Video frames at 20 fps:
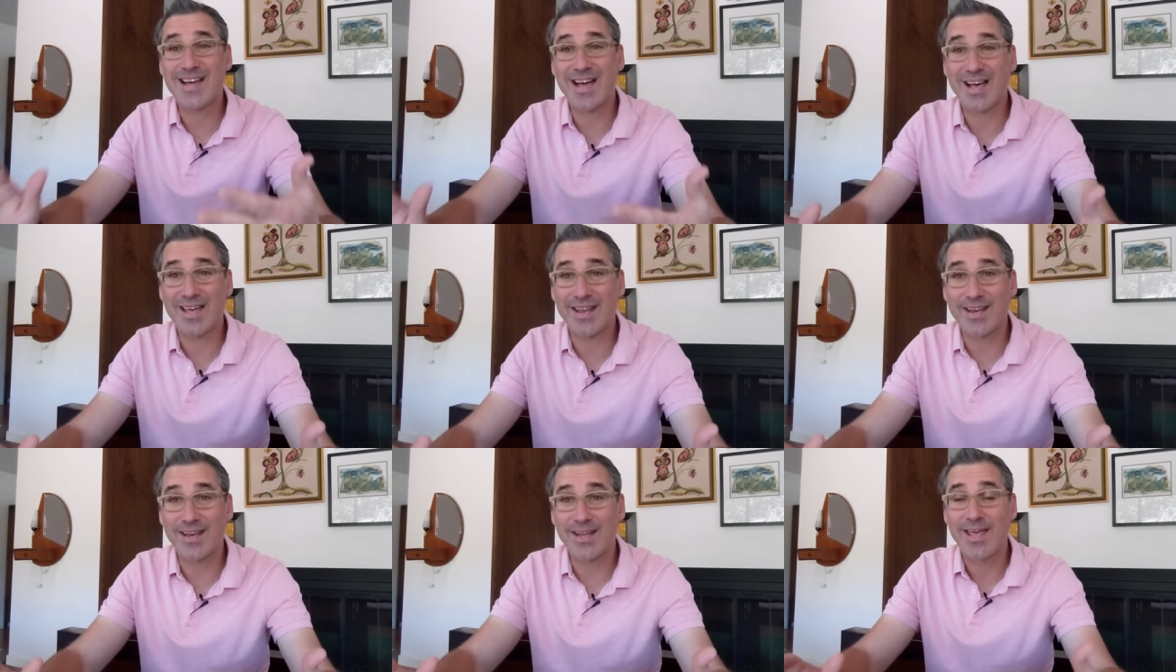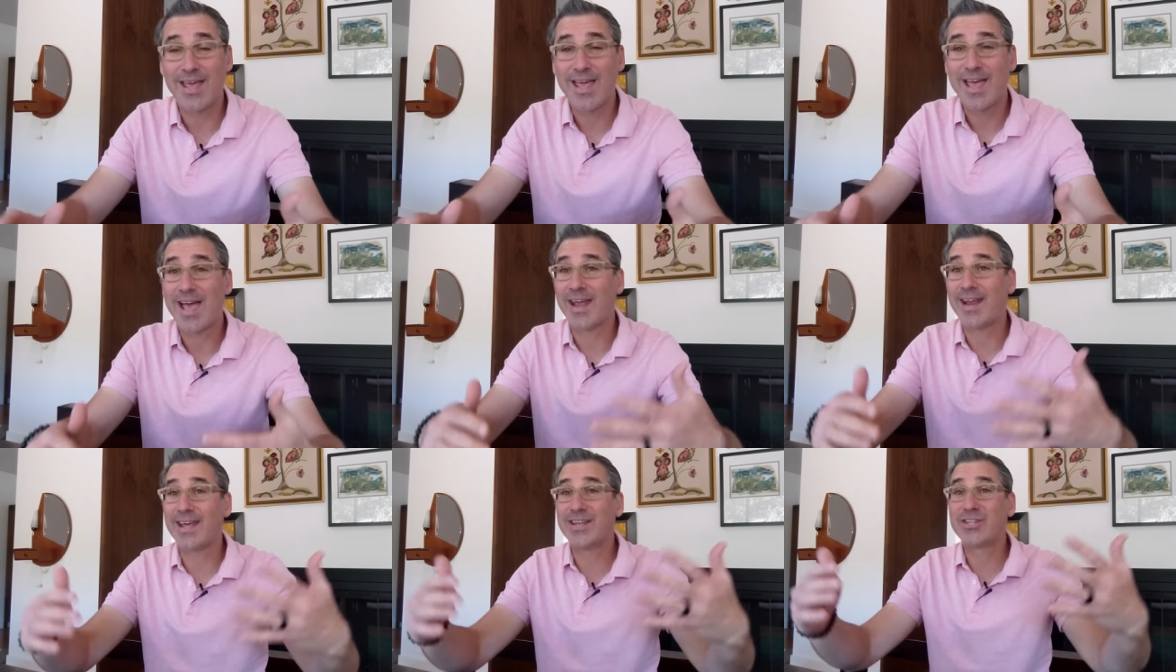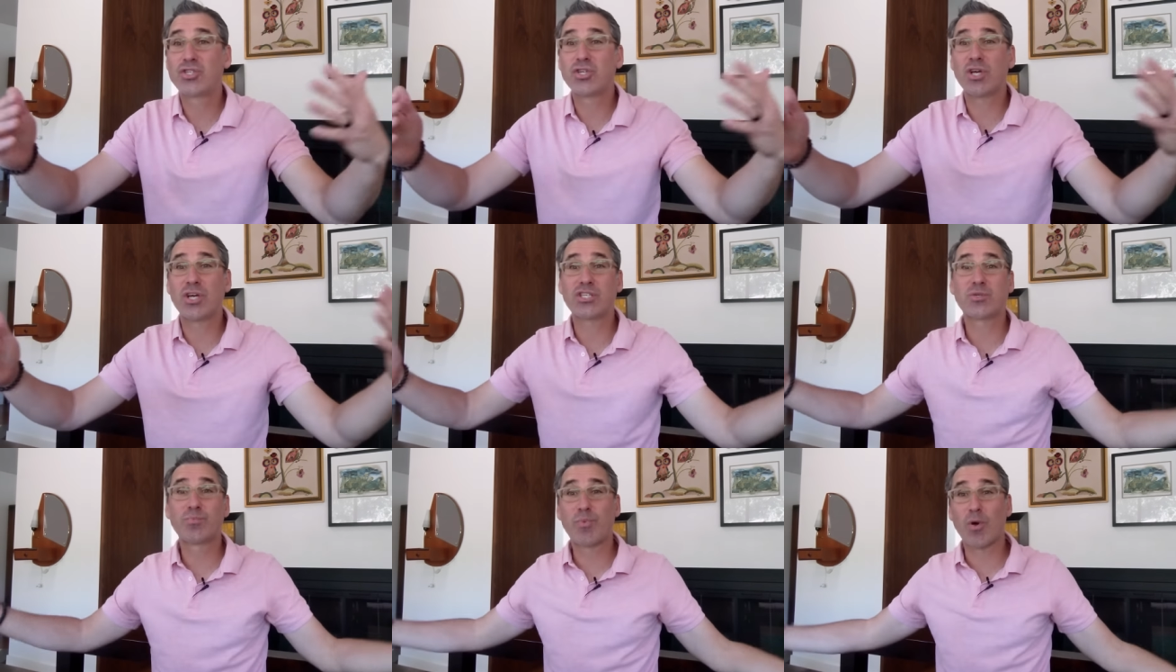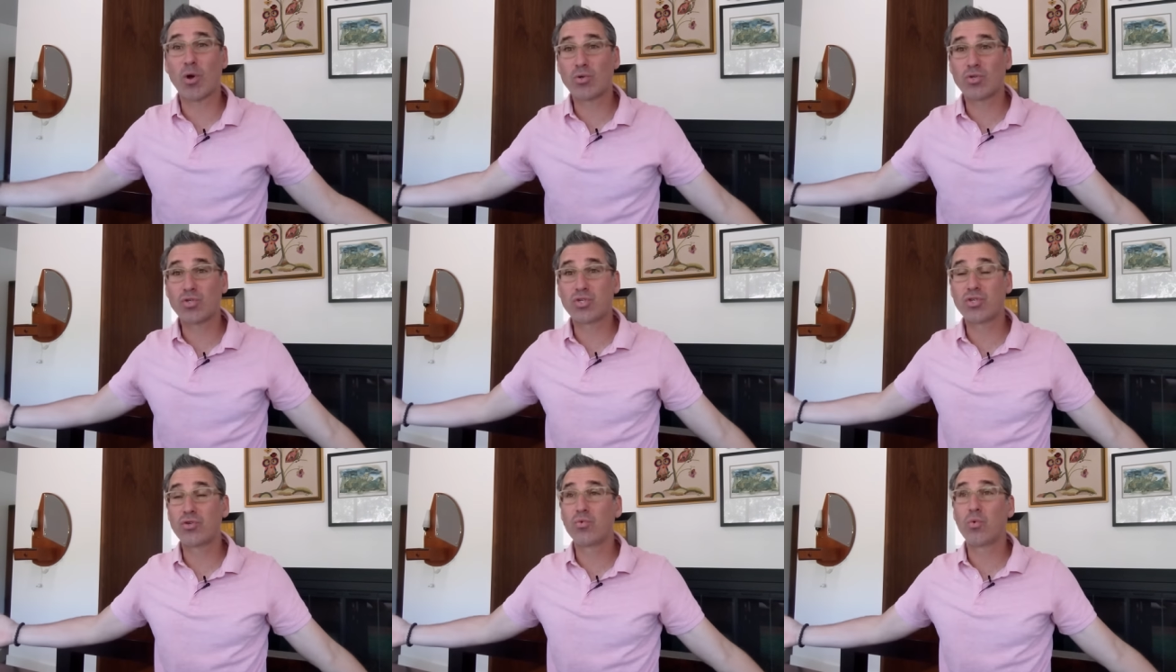done, and I just
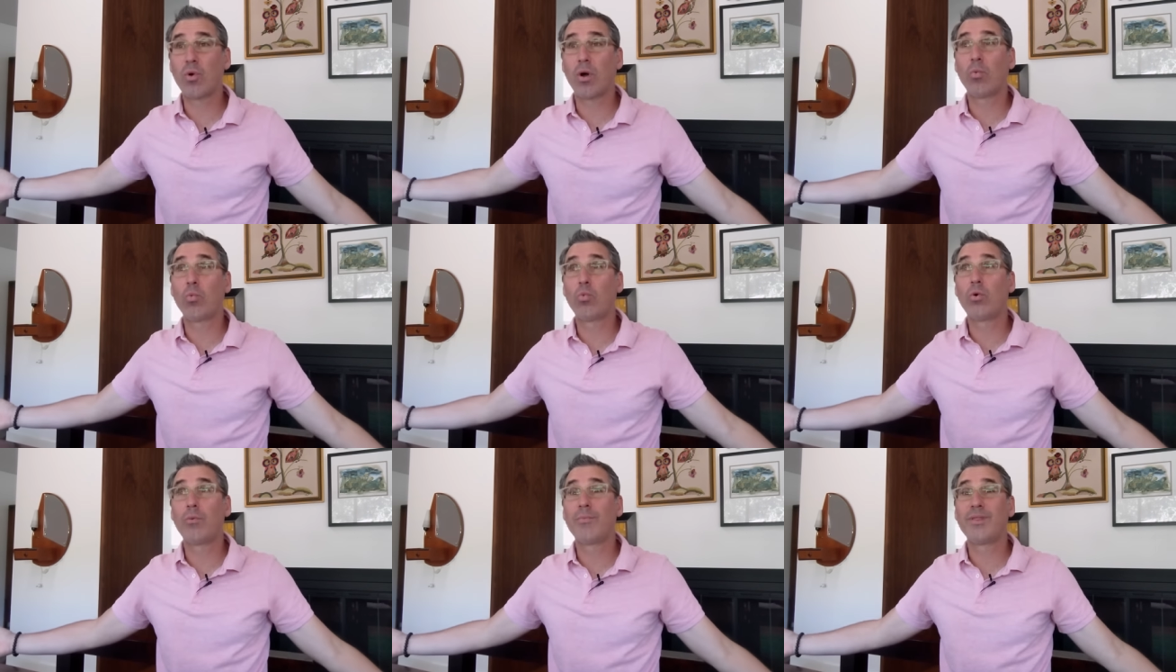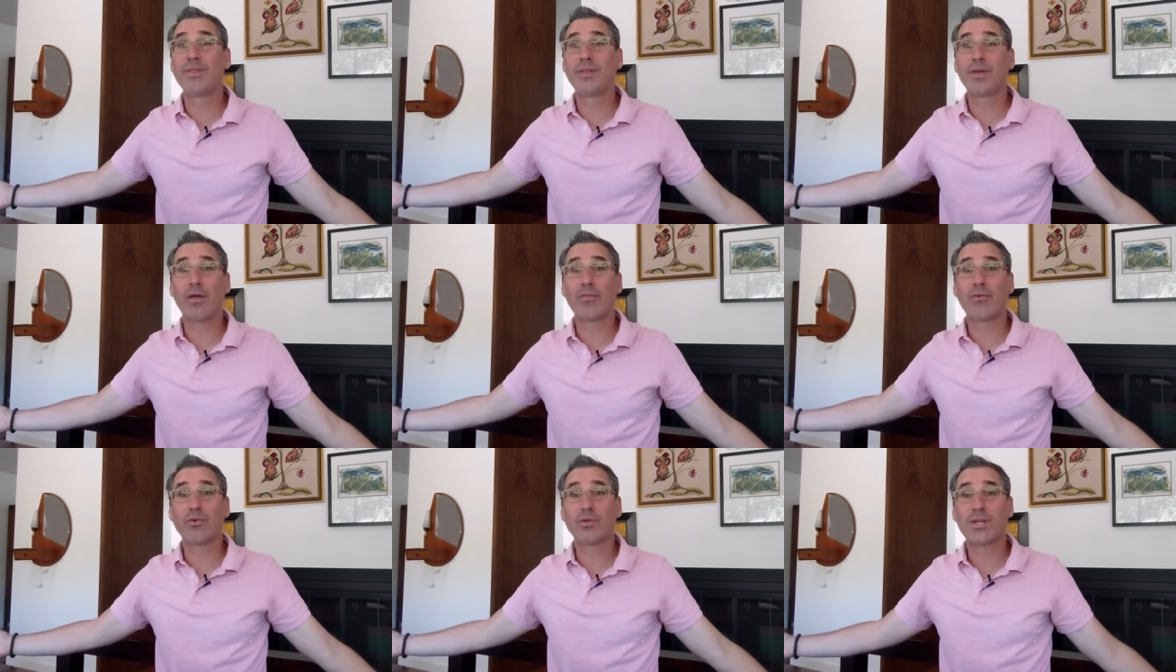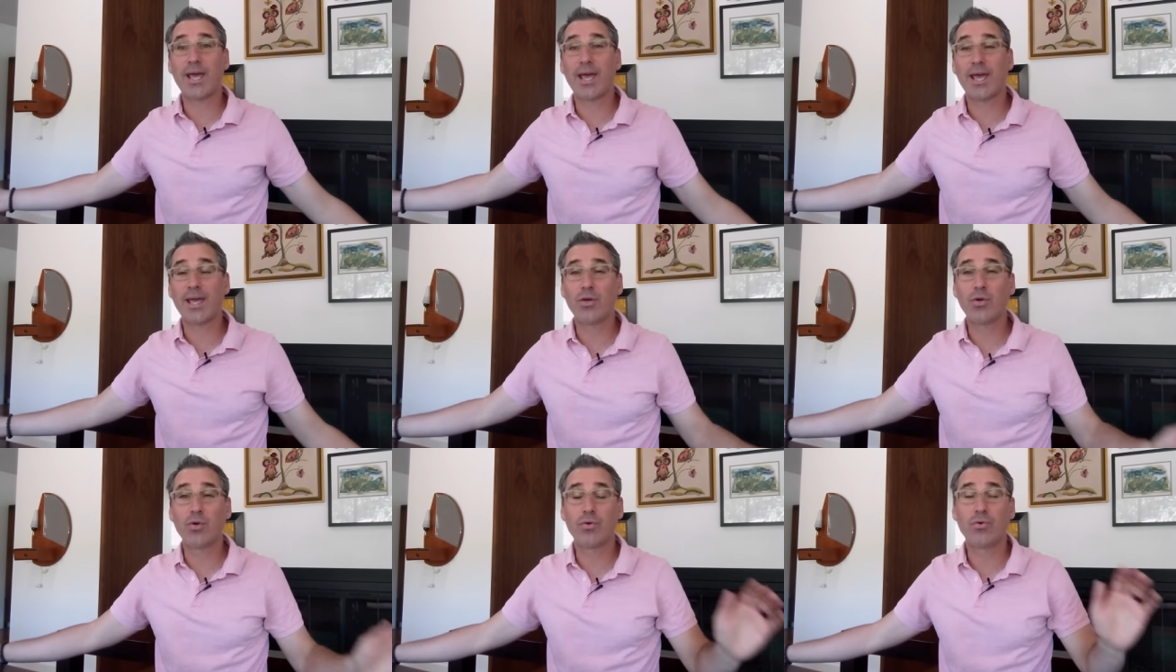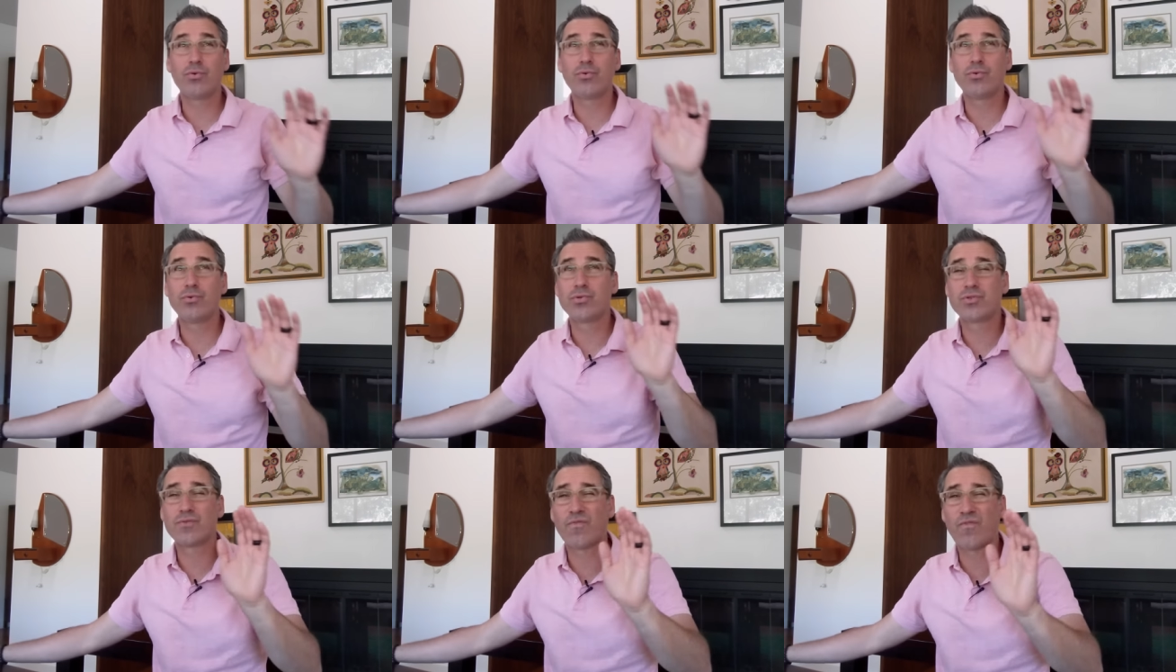spoke to a woman the other day
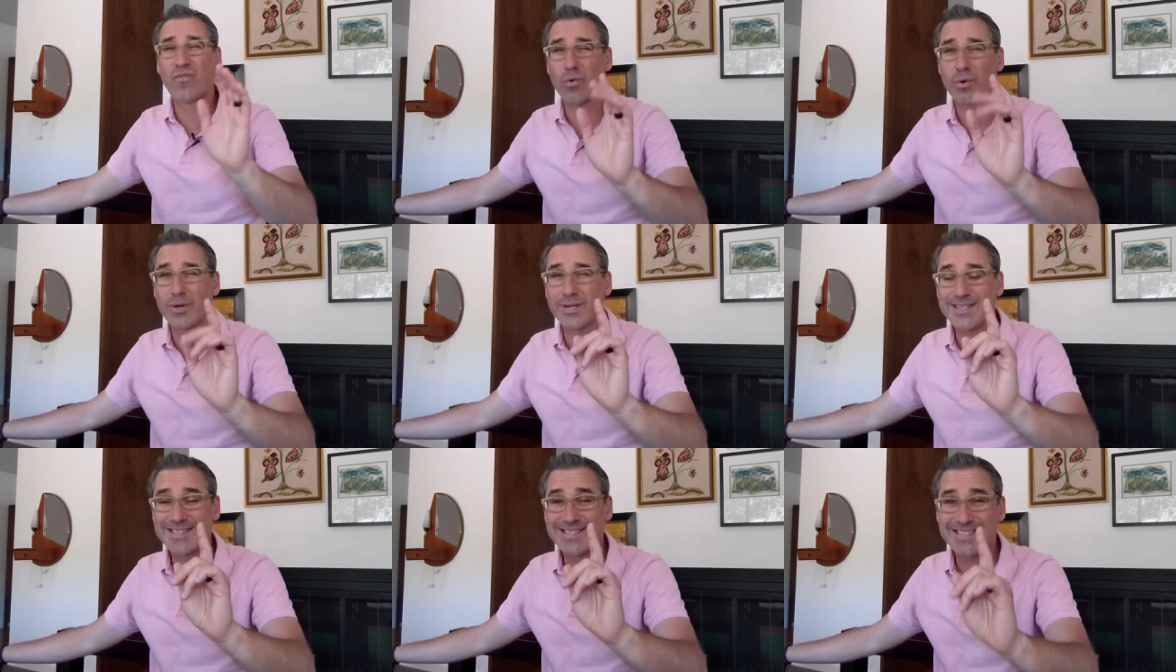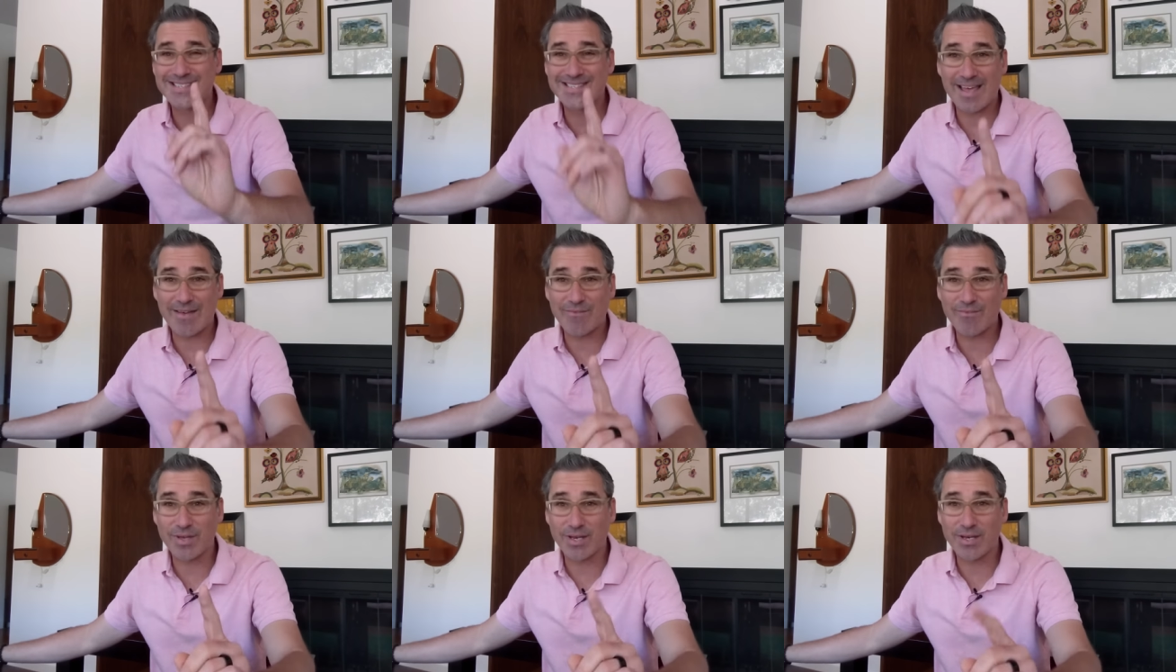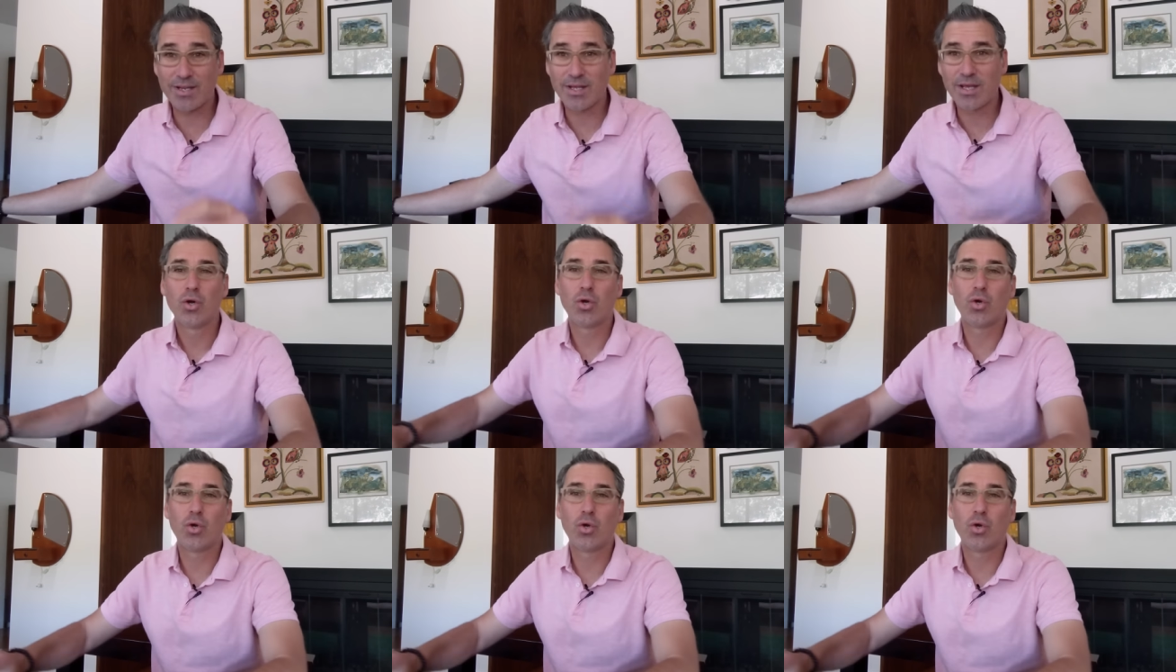who's 47,